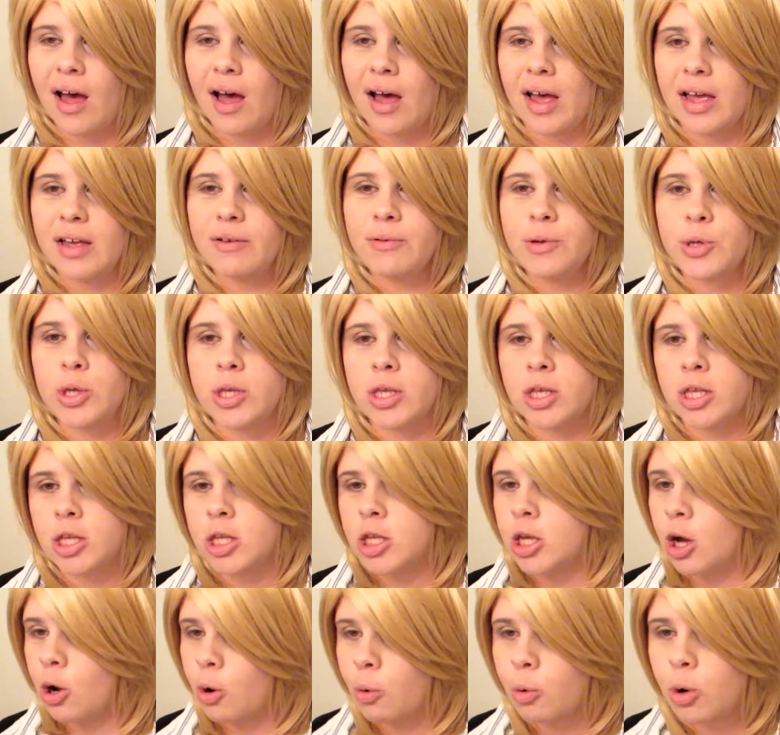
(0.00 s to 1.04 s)
It was
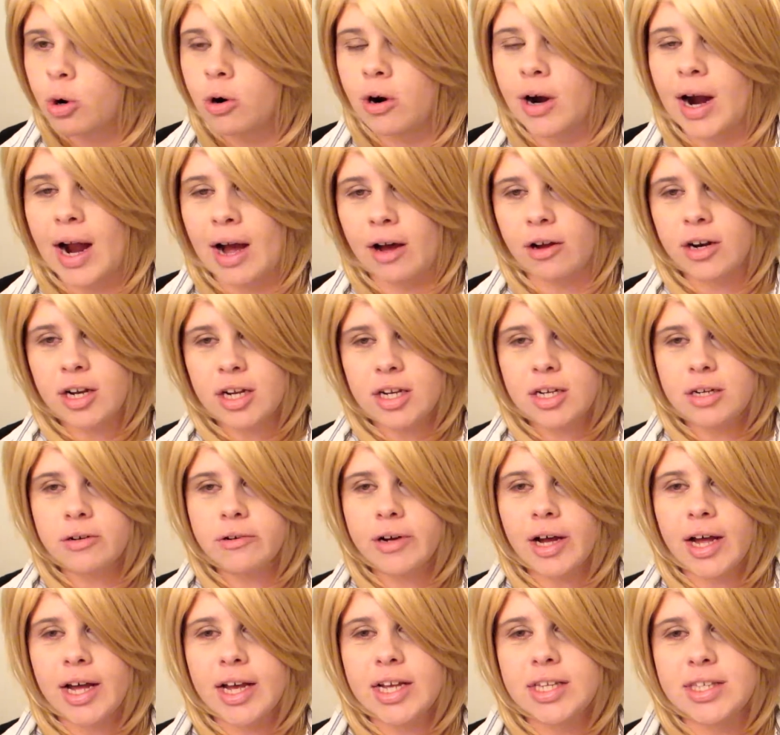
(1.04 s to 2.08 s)
so crowded, you
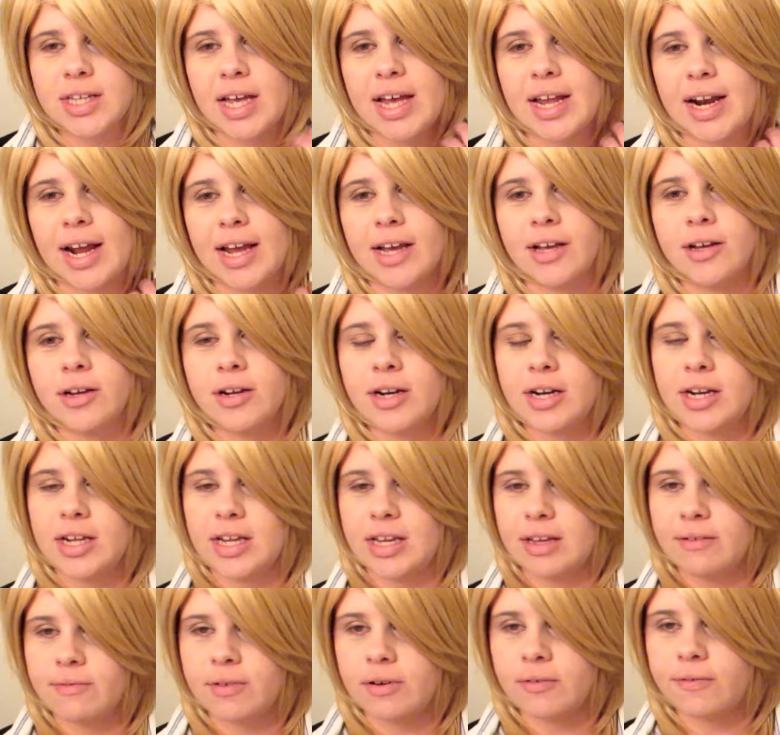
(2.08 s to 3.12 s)
guys, and I couldn't
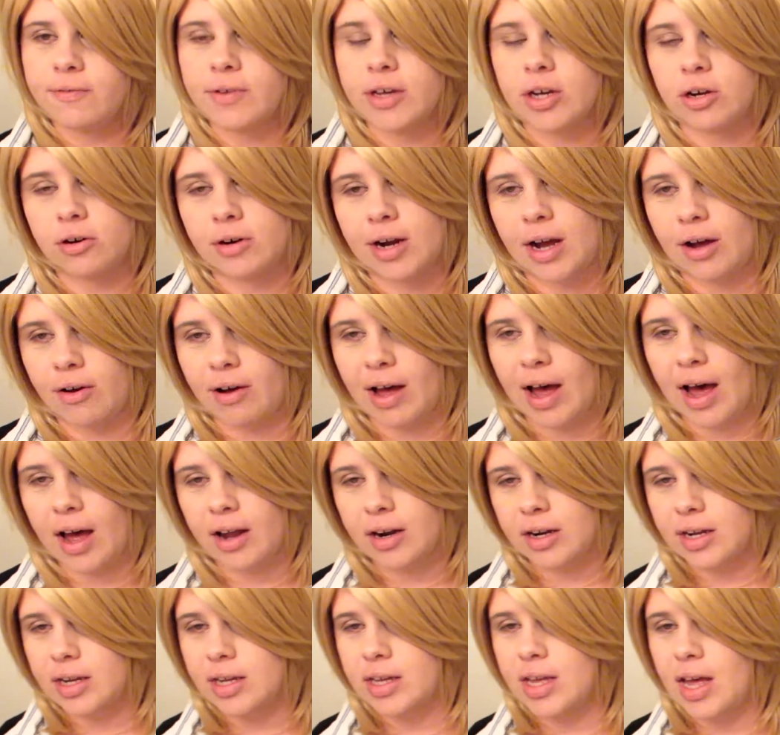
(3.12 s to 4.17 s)
even figure out how to
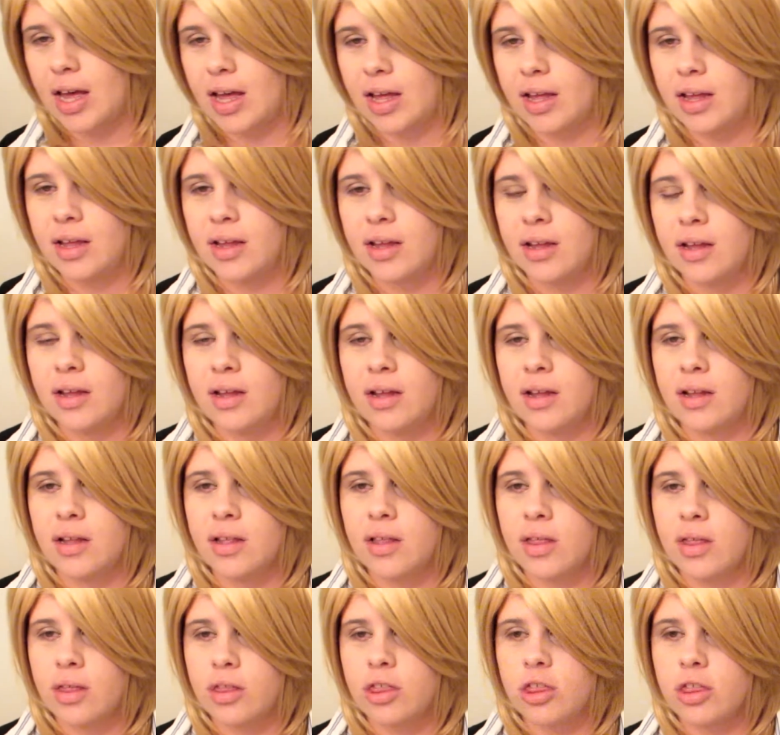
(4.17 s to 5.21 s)
get
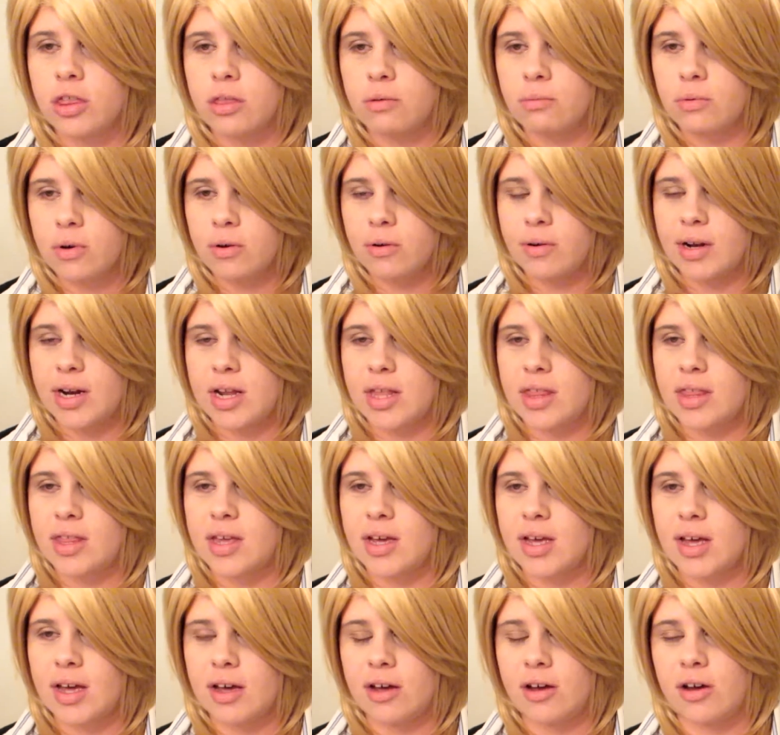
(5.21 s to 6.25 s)
through
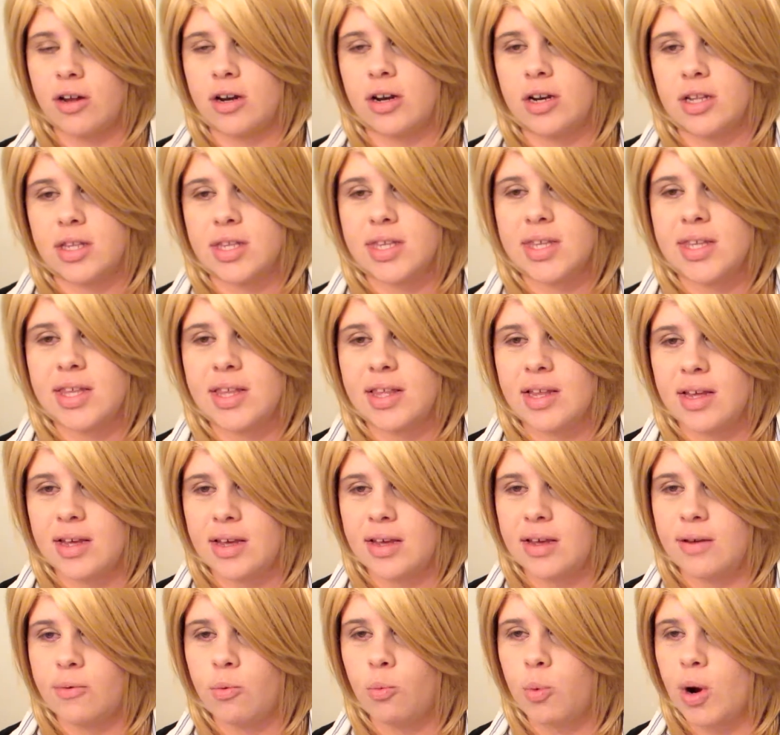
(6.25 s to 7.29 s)
anything. I couldn't
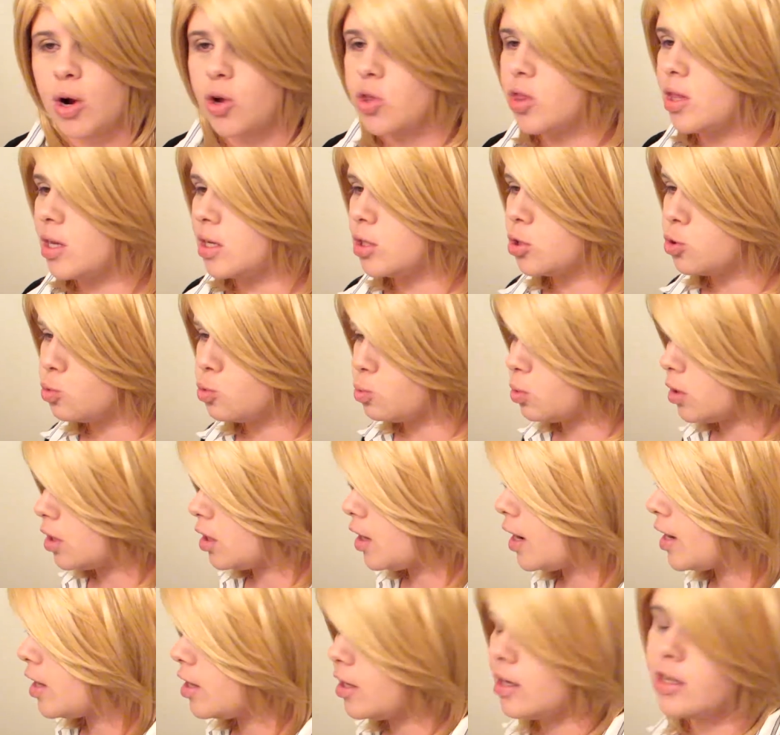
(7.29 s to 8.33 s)
see where things were.
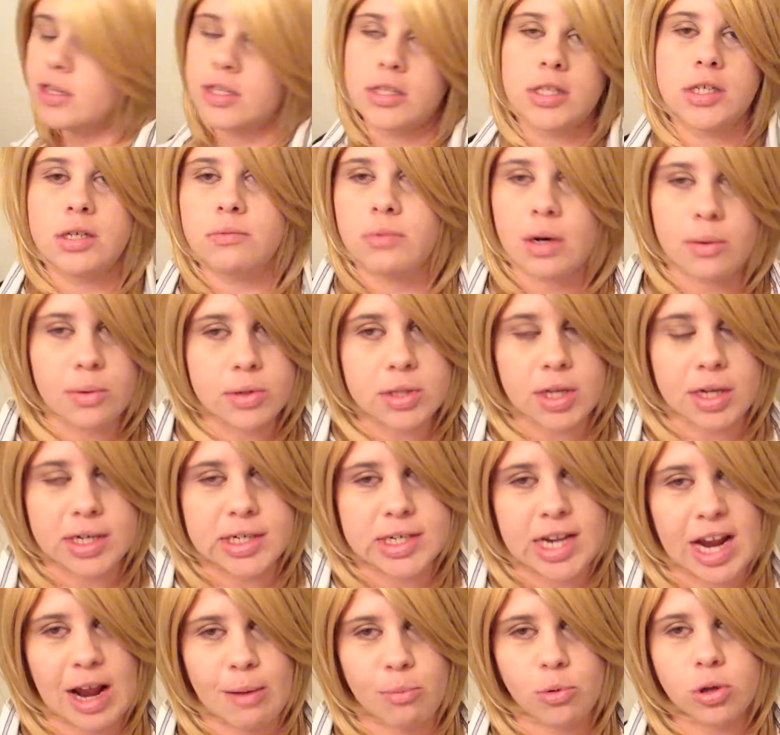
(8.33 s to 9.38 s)
I couldn't see what was on
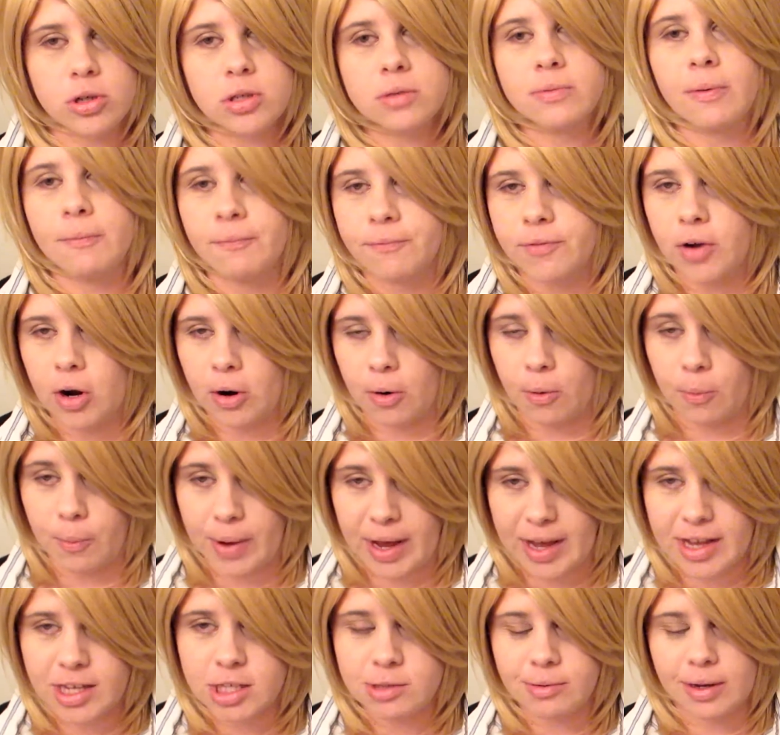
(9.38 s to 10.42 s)
tables from far
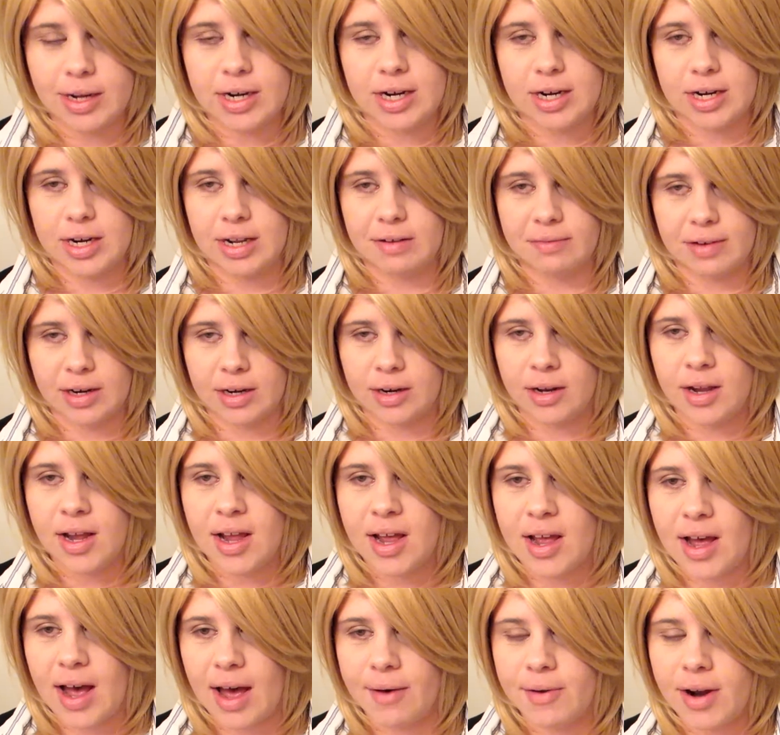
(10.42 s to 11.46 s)
away, so I
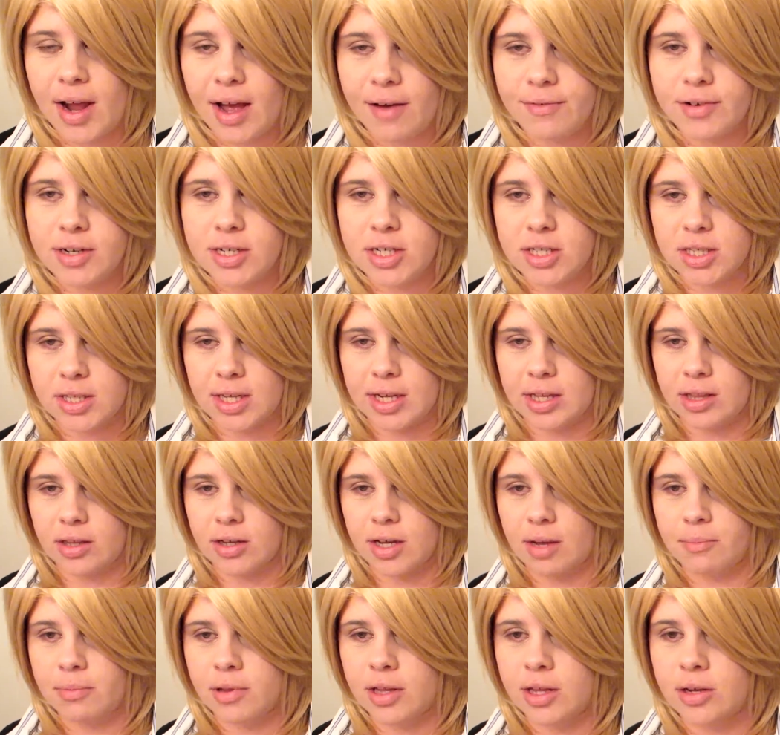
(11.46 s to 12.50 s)
would have to just like look
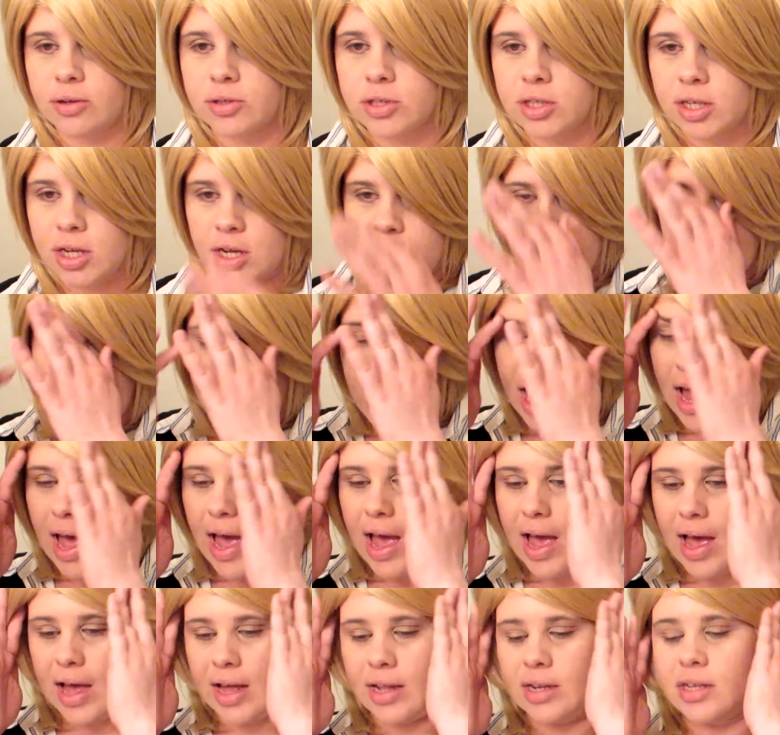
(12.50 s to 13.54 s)
up close
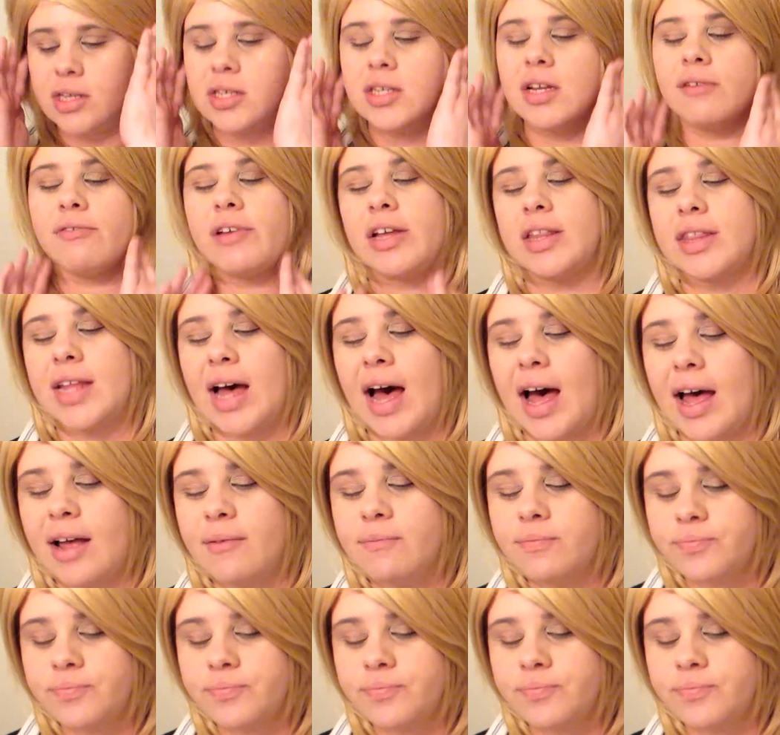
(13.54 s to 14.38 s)
and stuff like that.